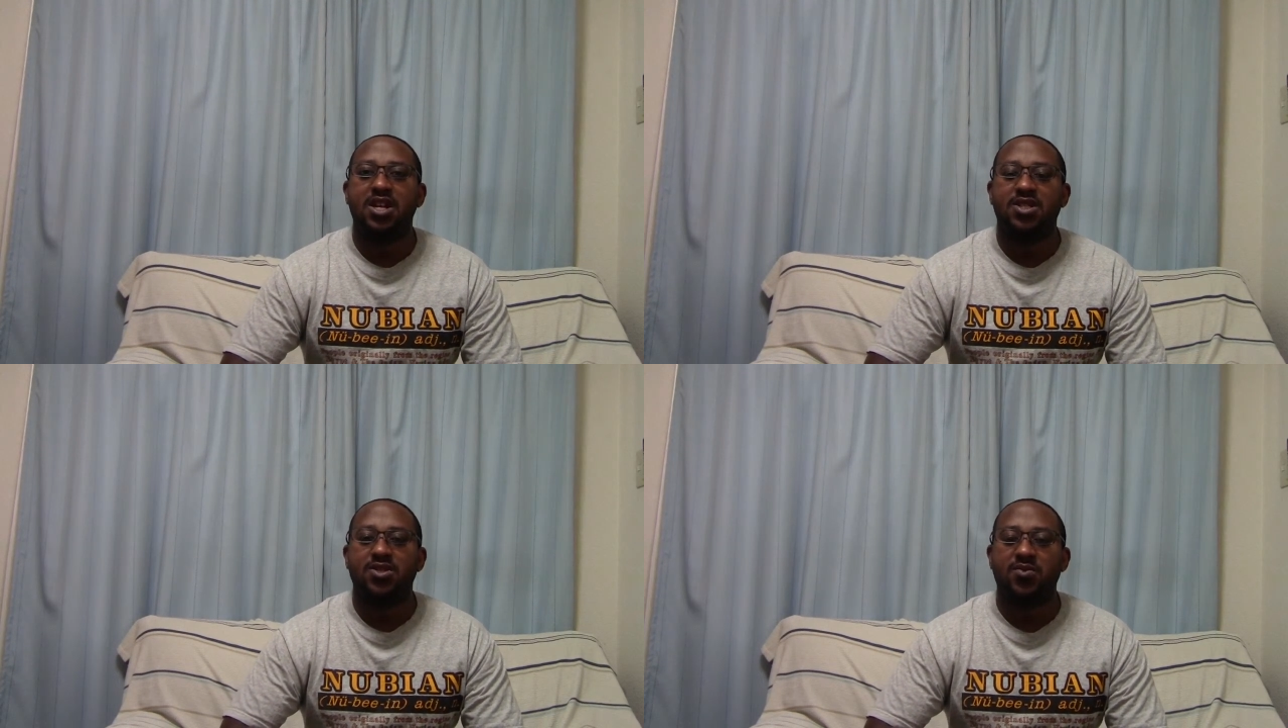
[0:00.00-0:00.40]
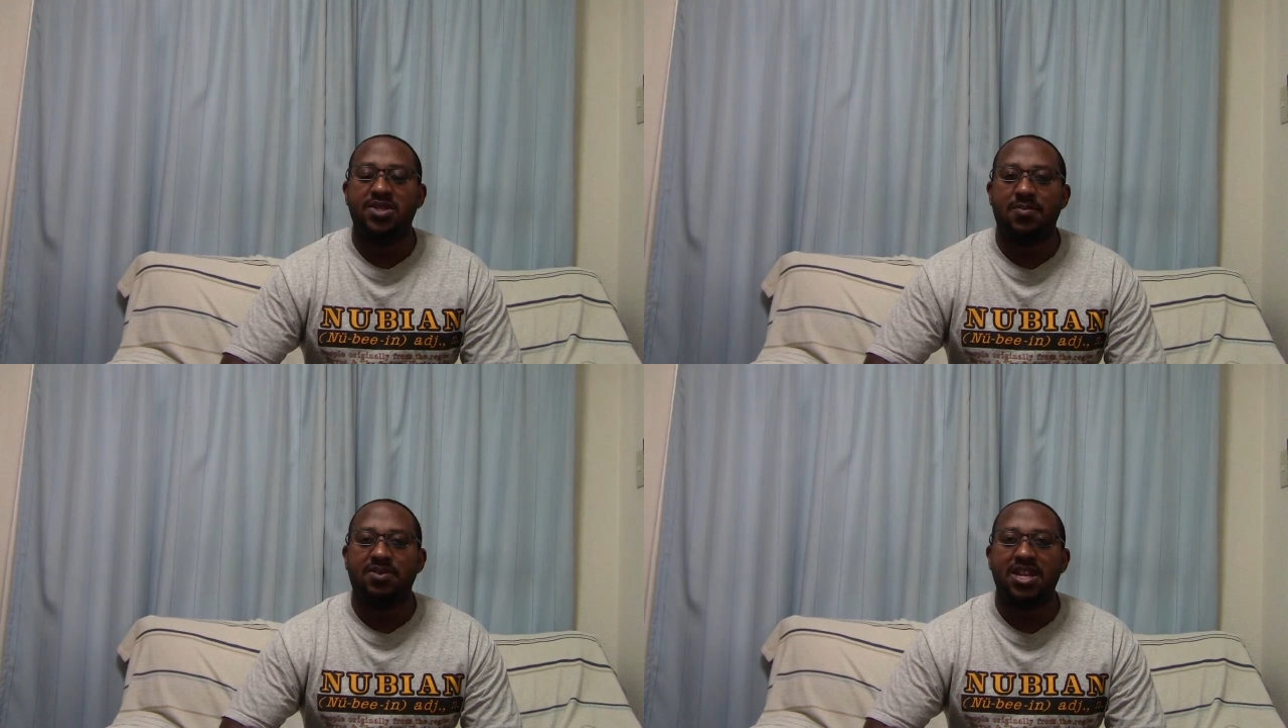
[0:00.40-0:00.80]
So
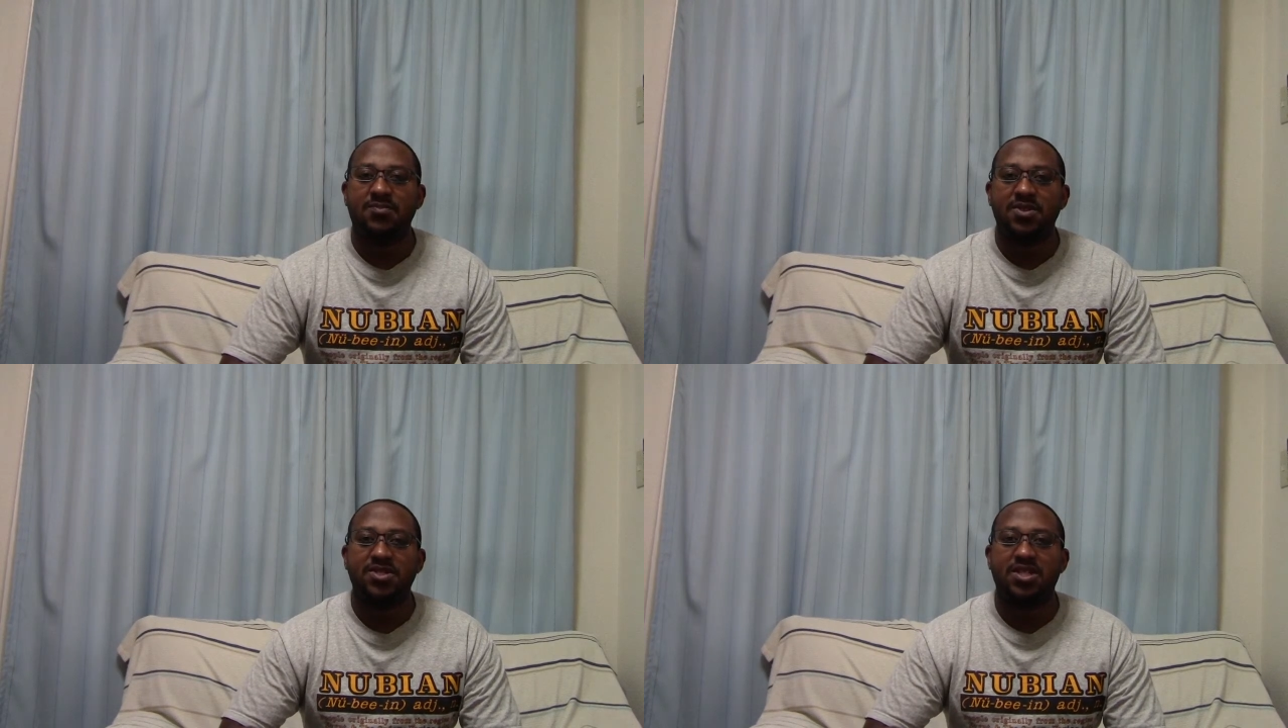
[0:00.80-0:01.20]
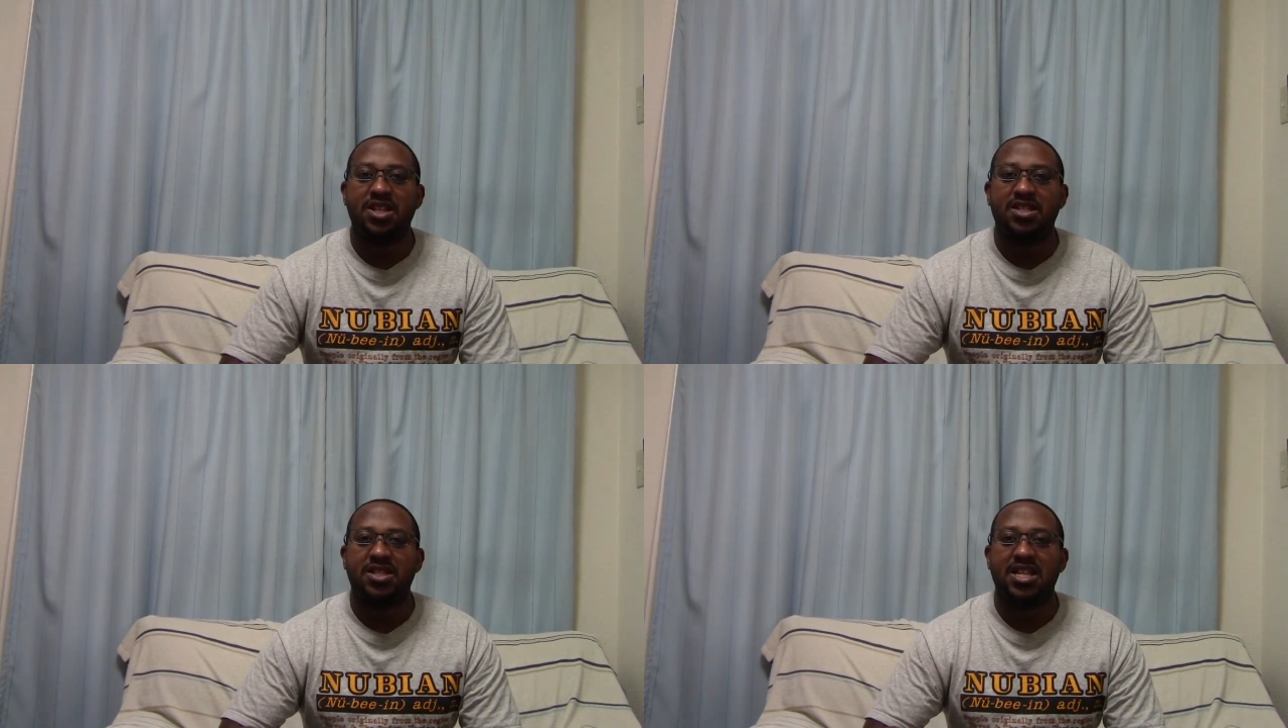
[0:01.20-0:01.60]
when they play
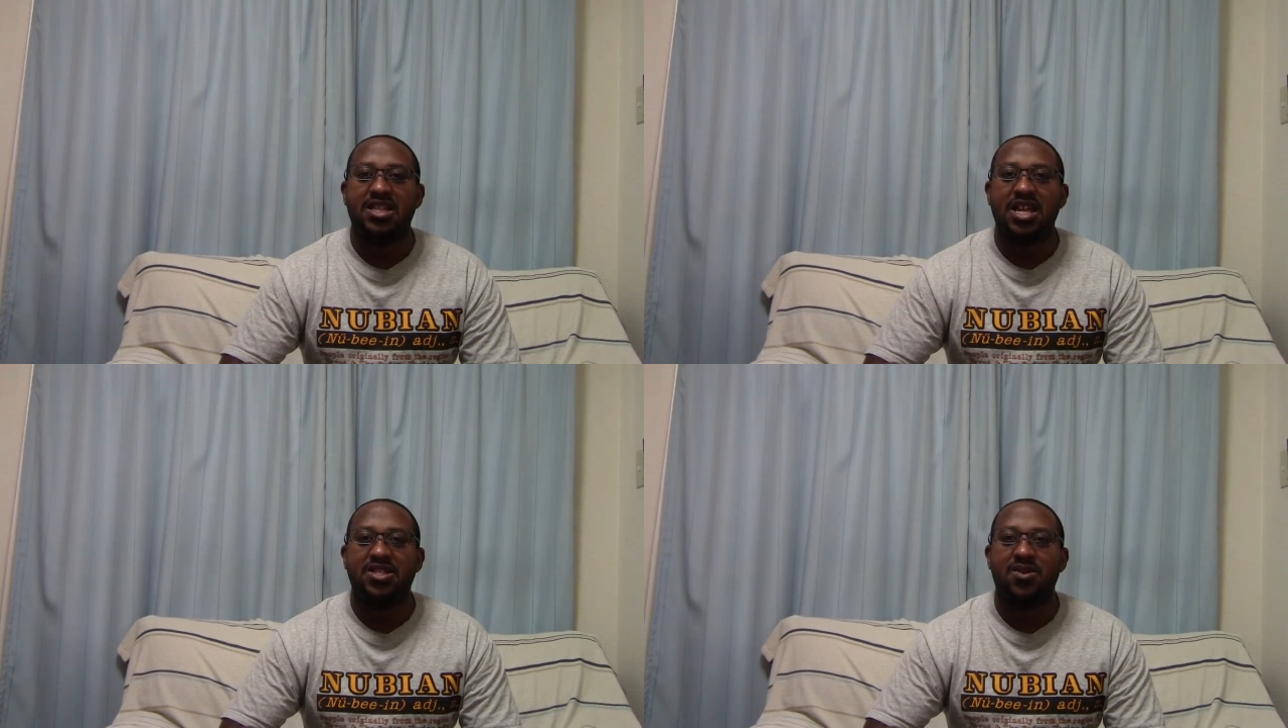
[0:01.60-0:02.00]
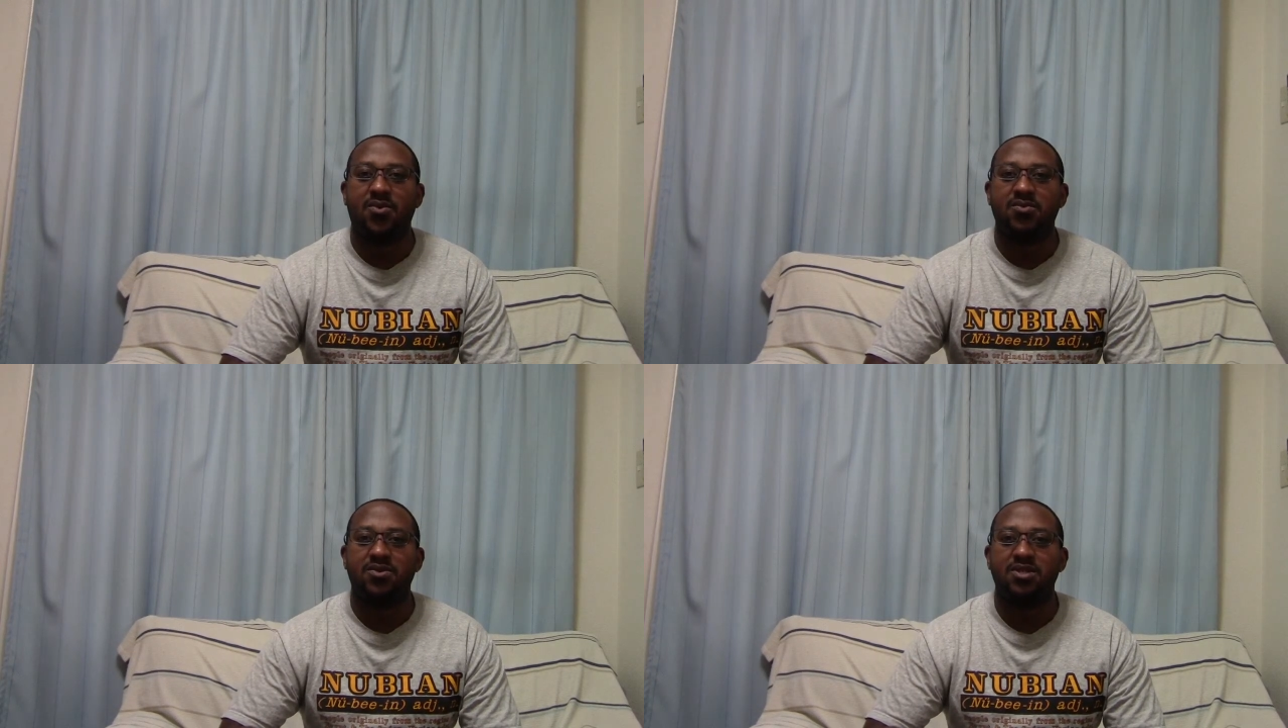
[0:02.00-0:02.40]
music, like, they
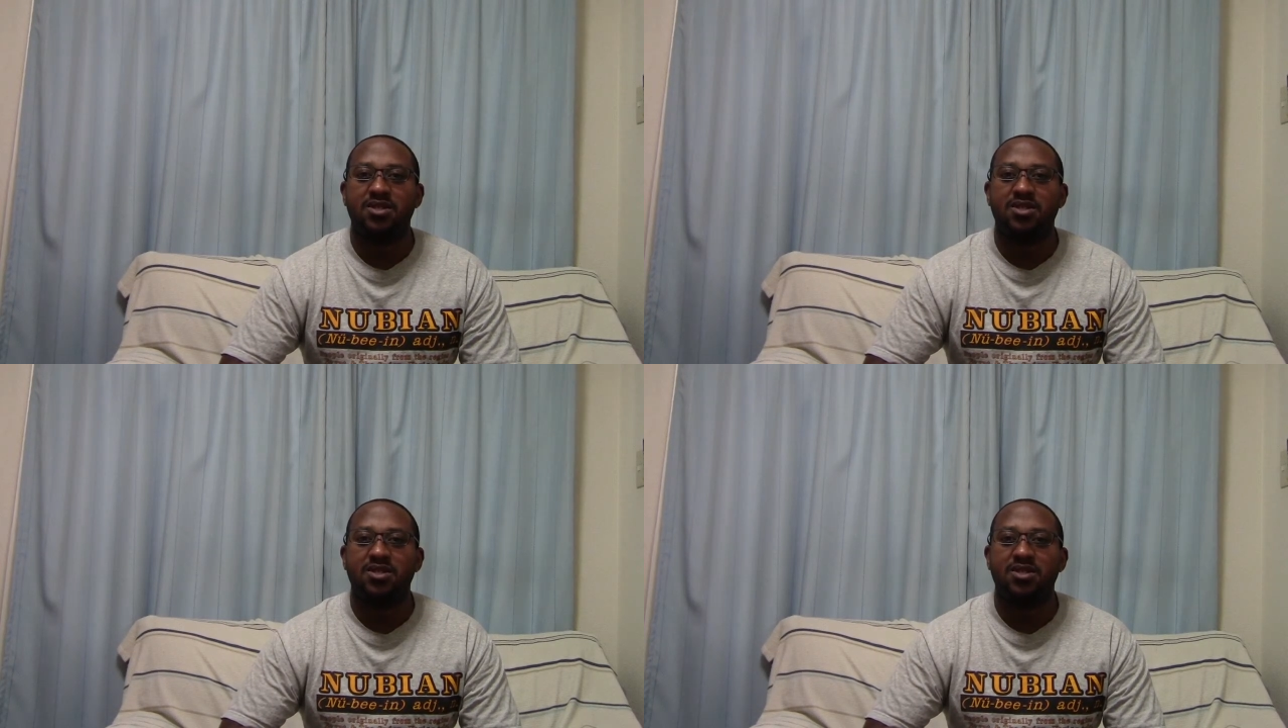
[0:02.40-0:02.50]
don't